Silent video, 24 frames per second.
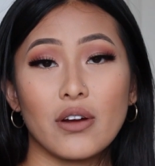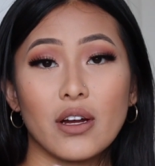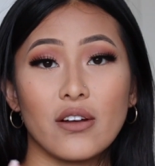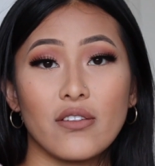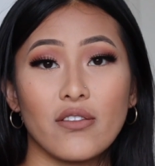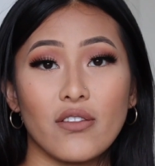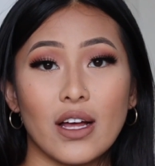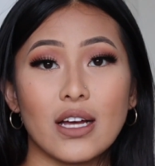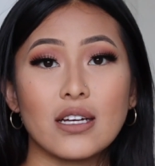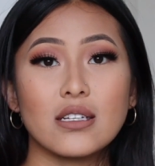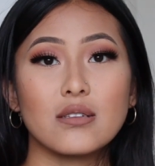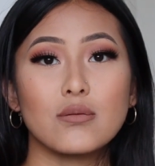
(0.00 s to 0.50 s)
very
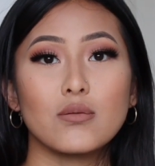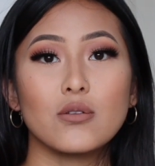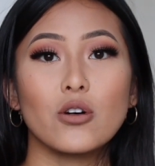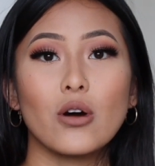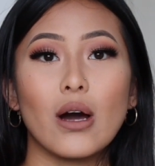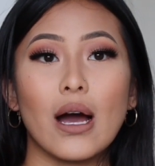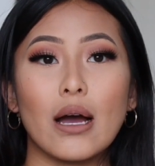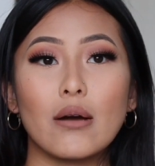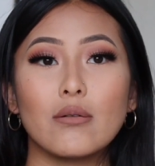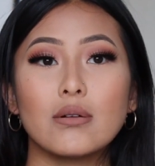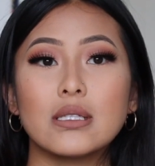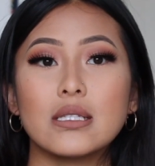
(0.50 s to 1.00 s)
flexible.
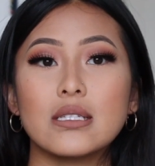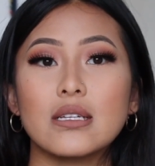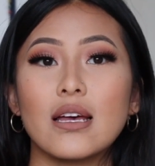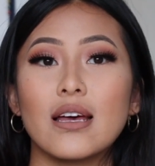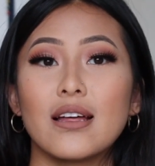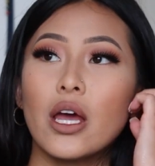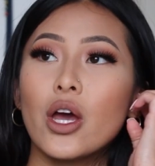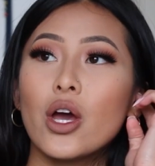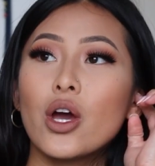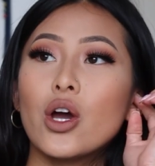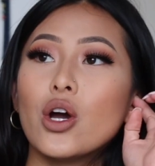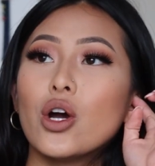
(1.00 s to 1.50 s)
I would say
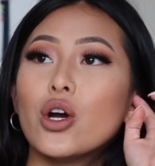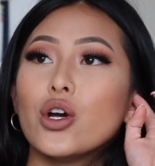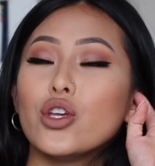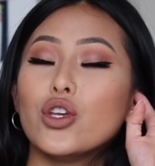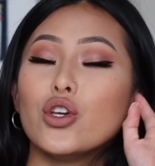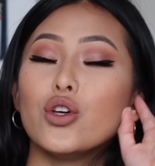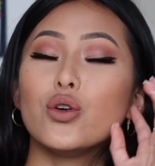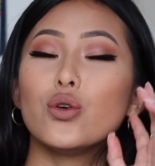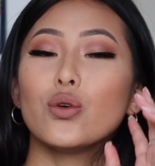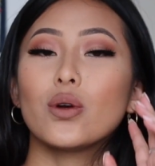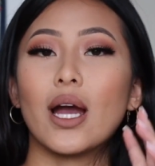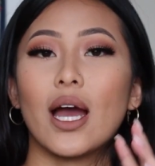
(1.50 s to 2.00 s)

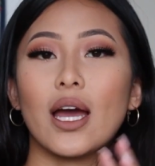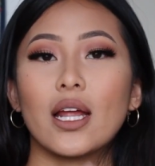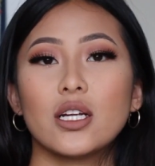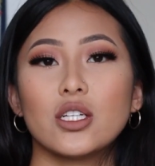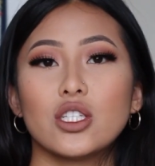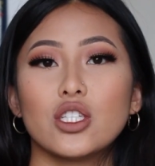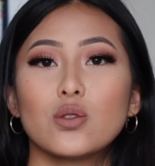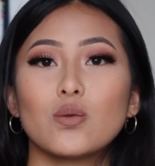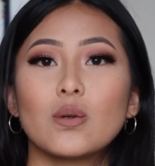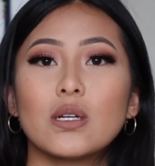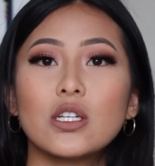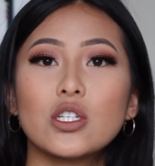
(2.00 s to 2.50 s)
you kind of
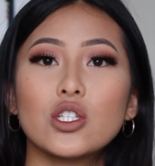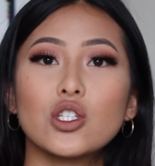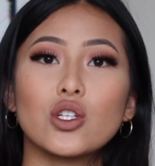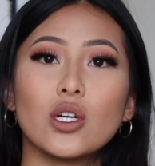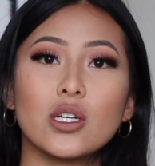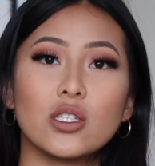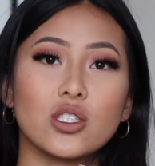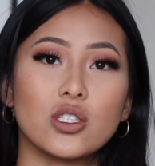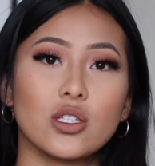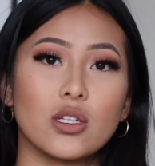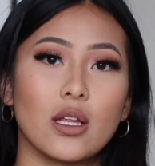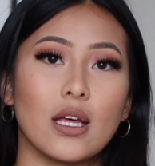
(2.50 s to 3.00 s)
just want to
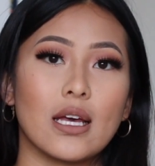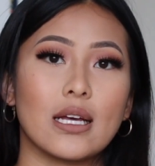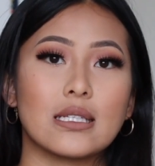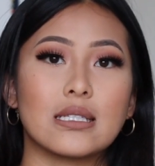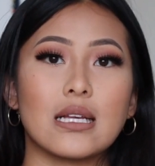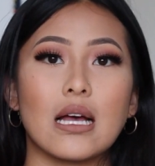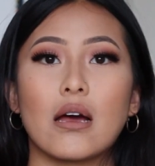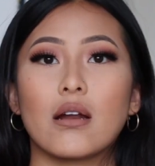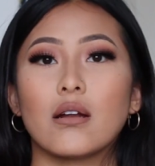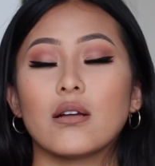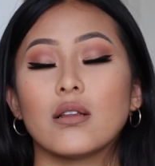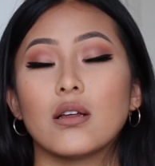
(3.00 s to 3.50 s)
stretch your legs
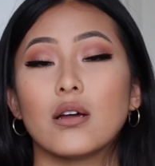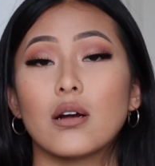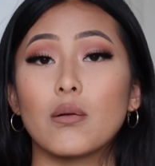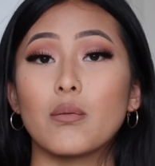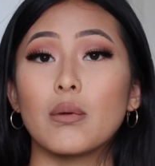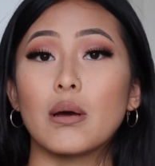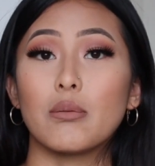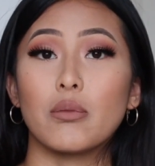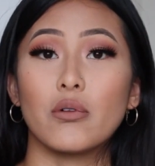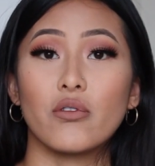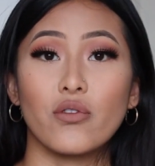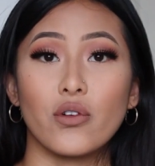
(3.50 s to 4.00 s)
out a little
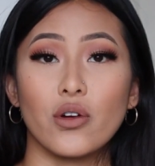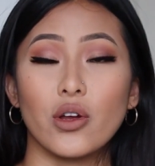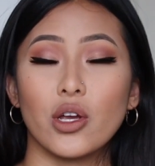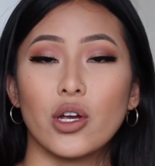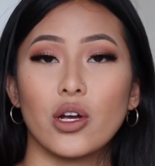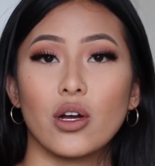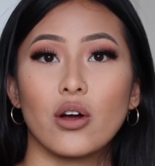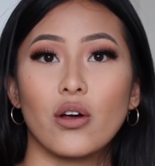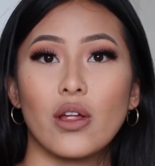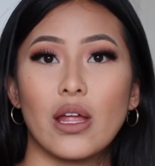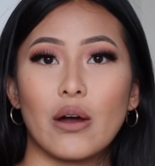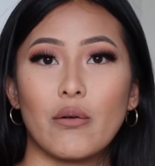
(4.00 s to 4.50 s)
bit before you
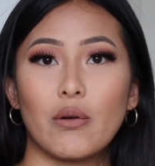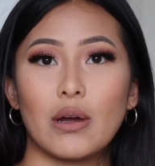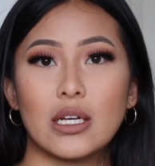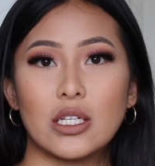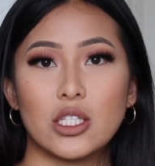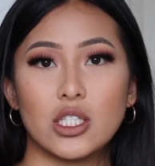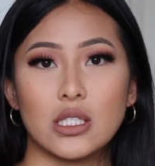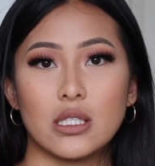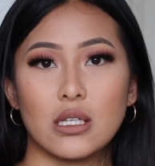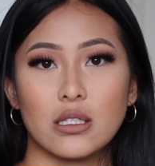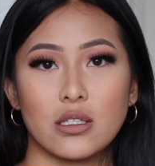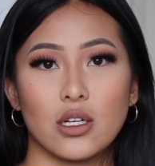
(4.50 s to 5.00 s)
go. That way it
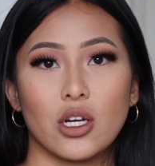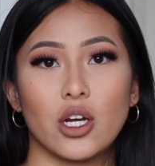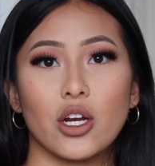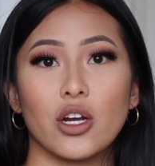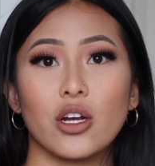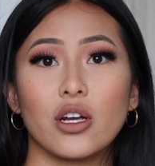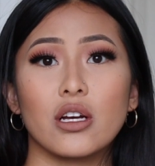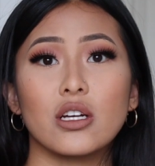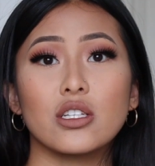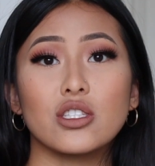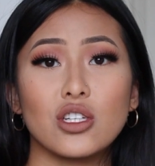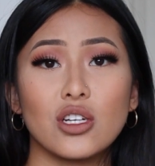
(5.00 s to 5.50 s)
just doesn't hurt,
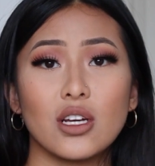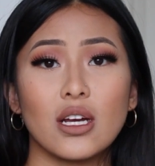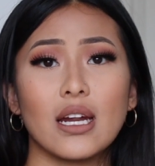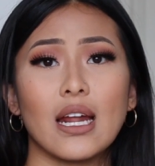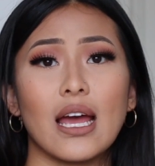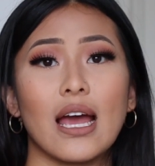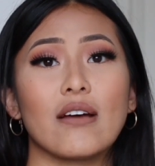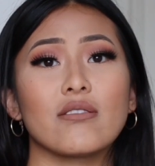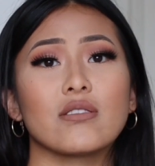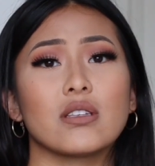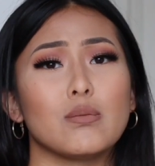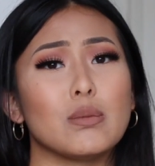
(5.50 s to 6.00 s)
because you're going to
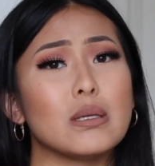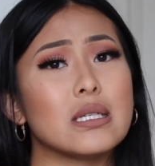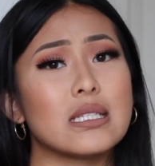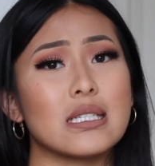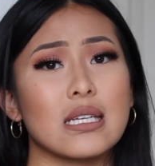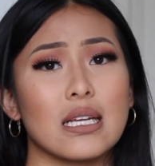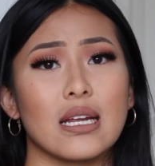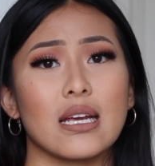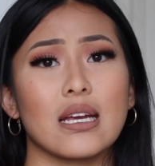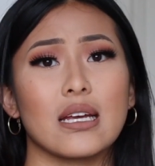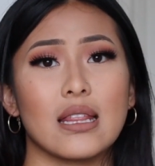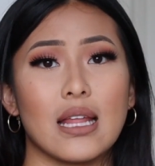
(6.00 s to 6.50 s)
have to be
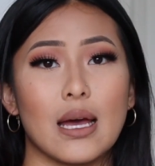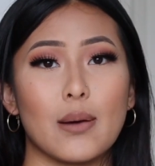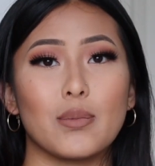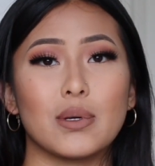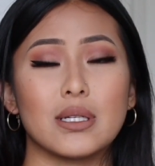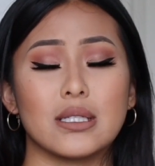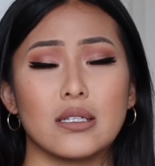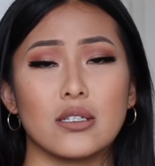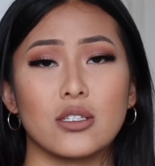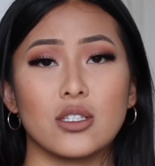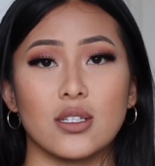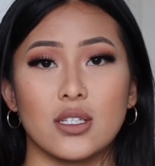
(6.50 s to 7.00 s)
sitting in that
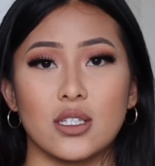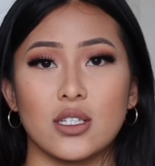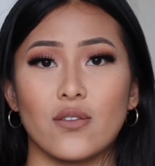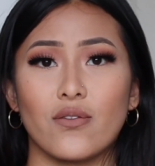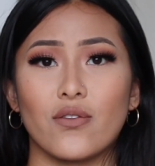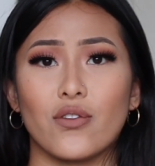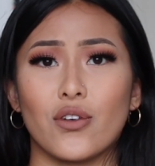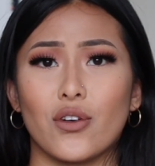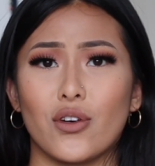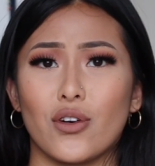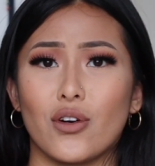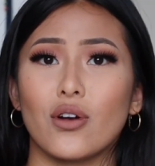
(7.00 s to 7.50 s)
position
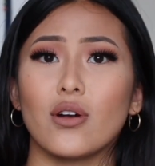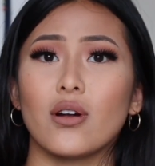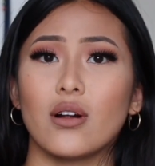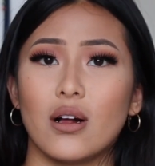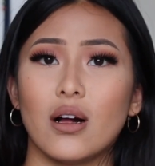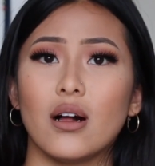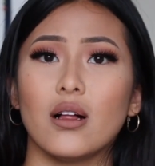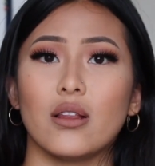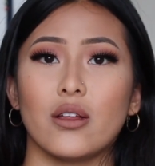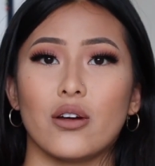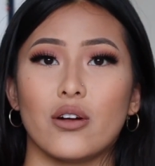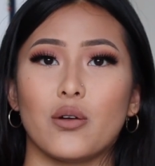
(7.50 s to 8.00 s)
for
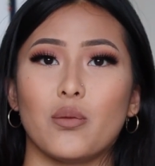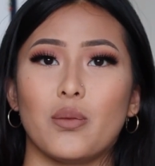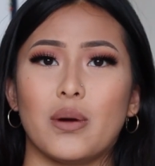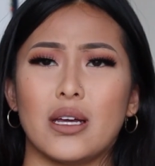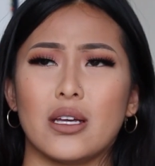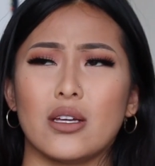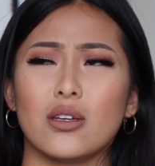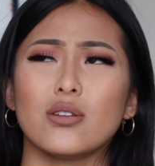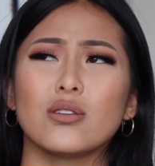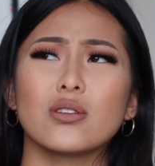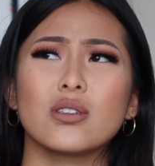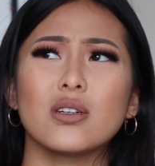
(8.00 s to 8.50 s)
a little
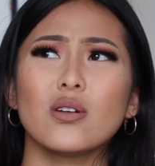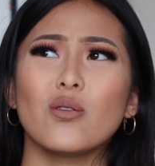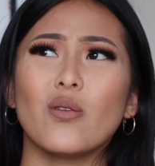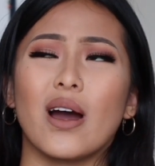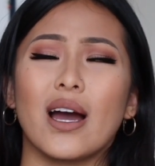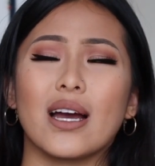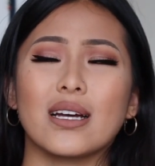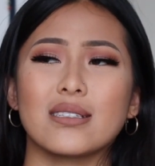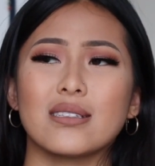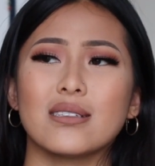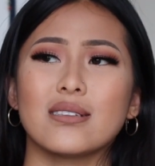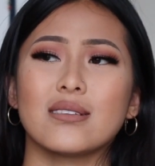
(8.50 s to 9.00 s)
bit. Usually
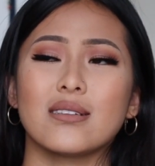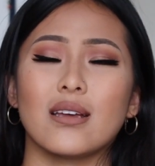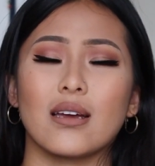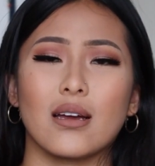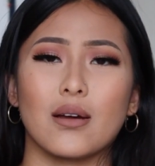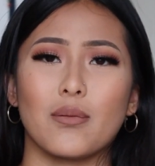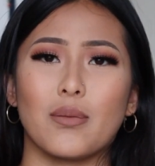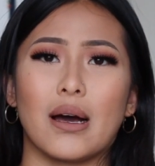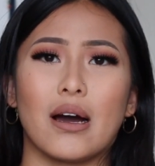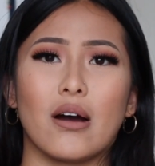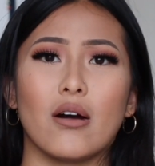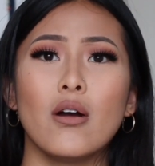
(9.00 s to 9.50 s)
waxes take
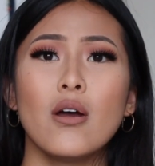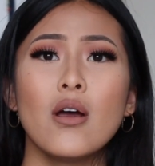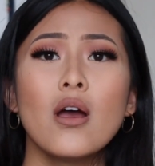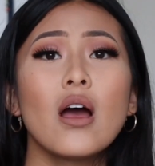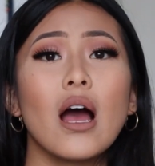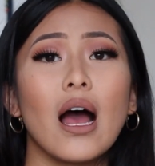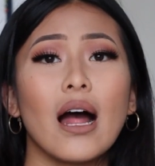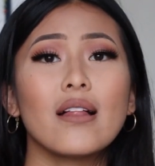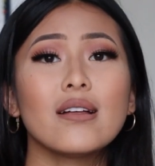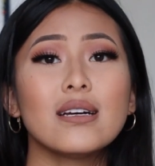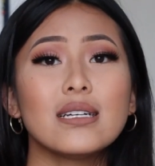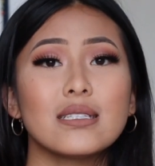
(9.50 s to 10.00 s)
about,
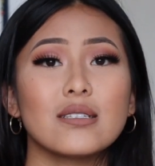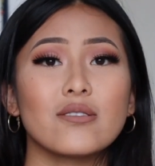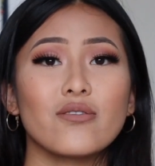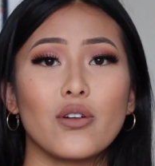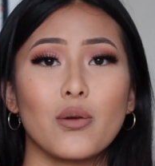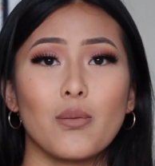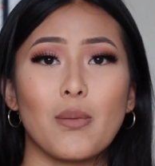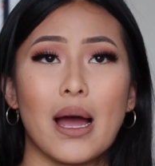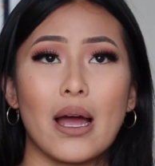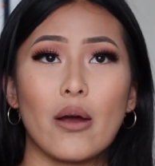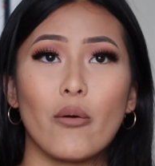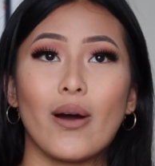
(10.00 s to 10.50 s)
at least for
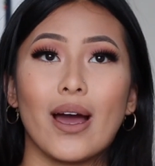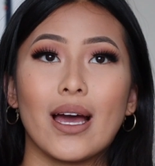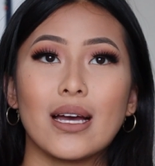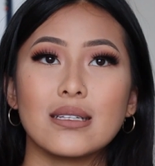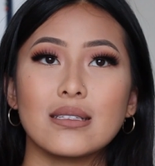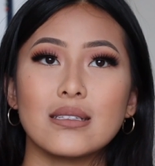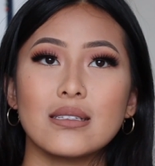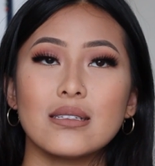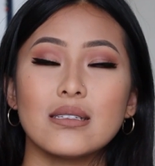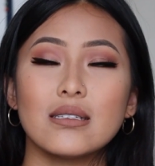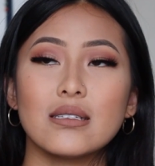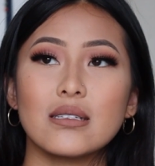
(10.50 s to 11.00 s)
my
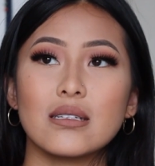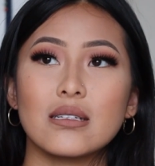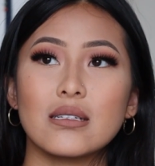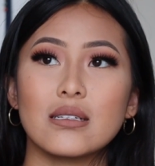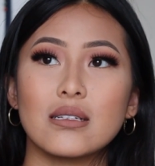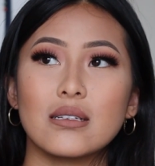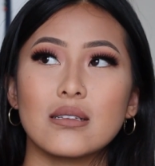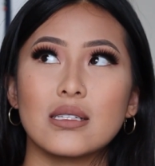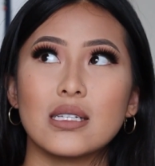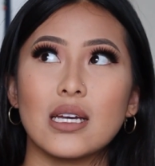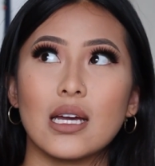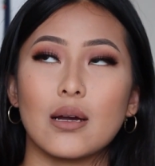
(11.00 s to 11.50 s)
waxes,
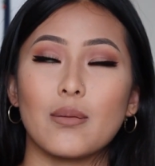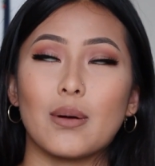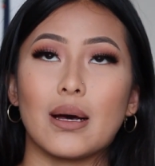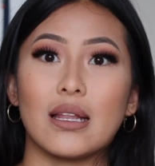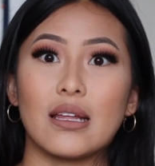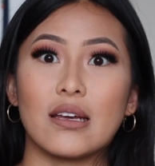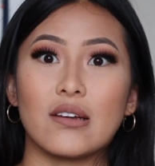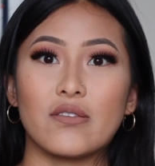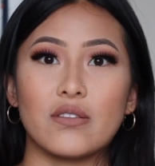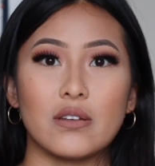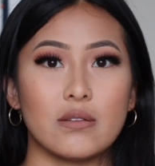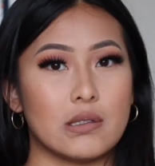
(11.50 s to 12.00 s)
take about
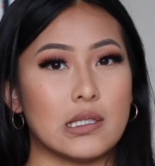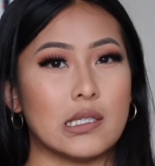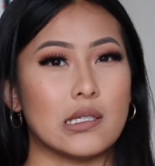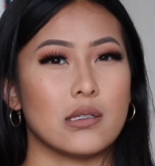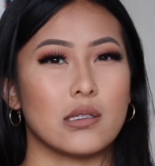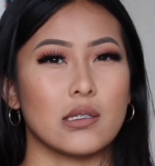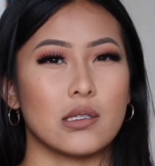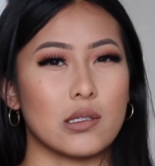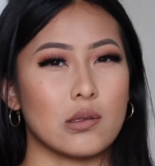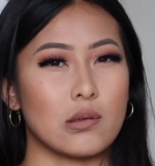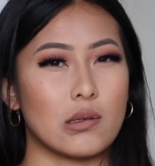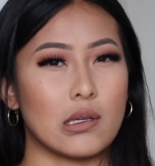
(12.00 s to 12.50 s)
like 15
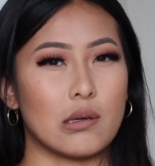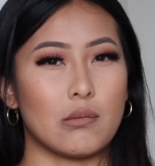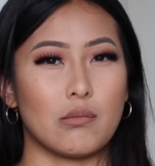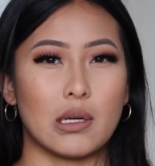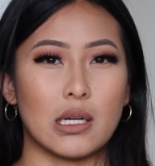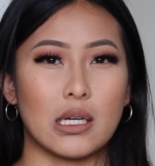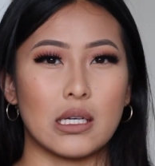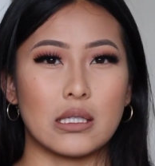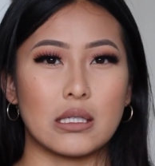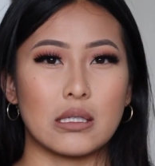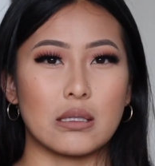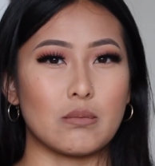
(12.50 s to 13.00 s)
to 20
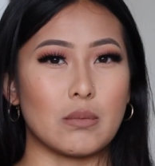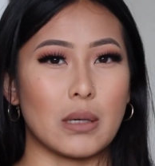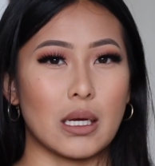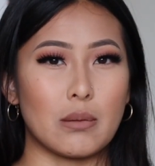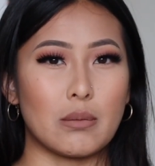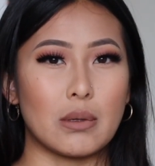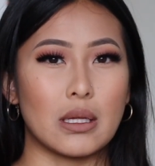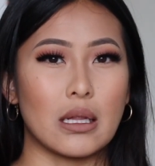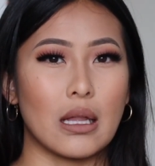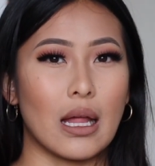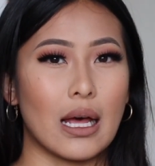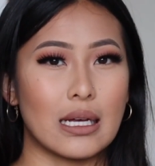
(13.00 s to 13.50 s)
minutes,
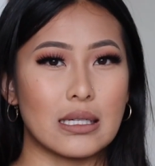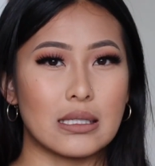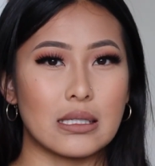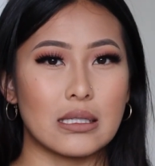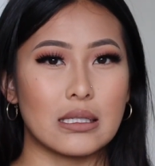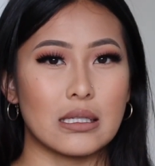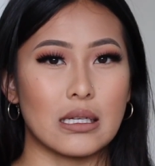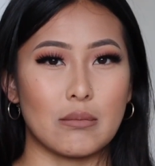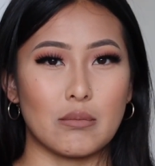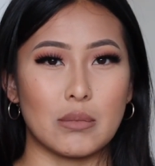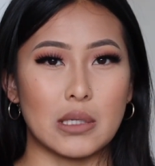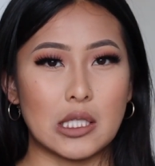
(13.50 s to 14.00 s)
maybe less
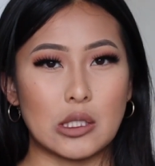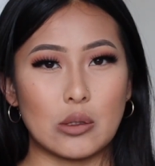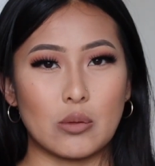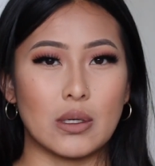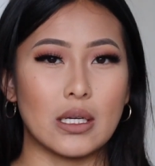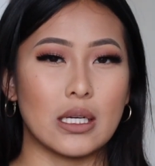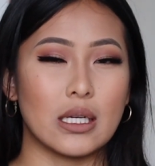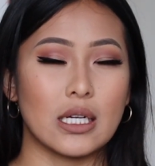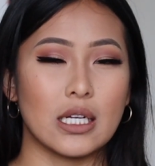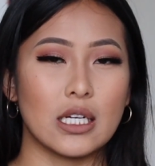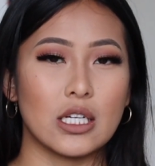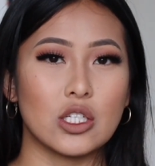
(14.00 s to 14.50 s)
in
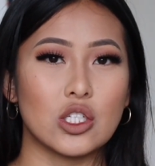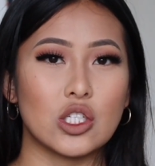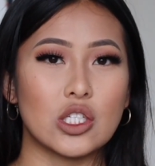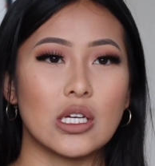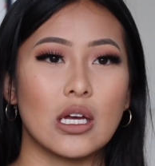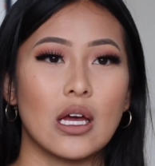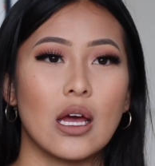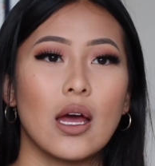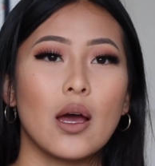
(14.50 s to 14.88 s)
between-ish,